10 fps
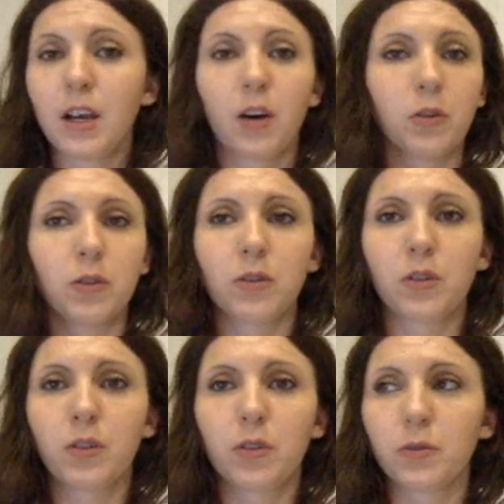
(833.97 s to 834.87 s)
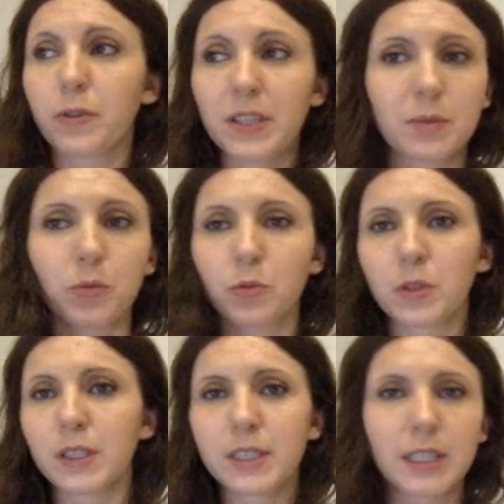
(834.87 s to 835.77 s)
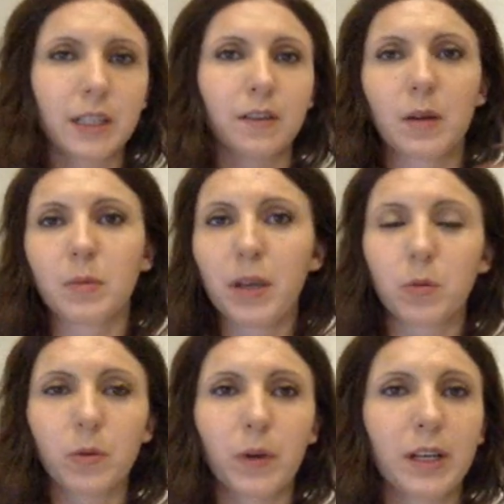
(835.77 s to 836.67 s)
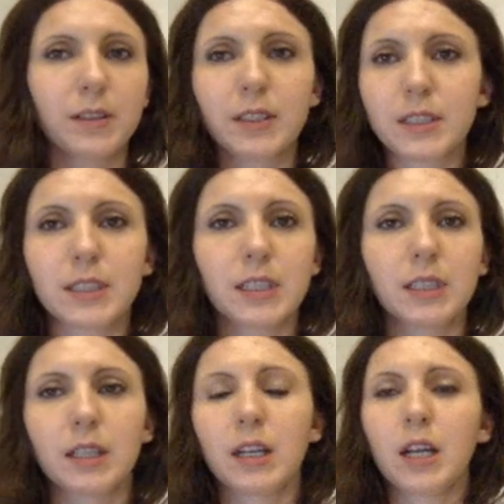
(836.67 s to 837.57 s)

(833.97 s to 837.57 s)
on Facebook, Instagram, everywhere, LinkedIn.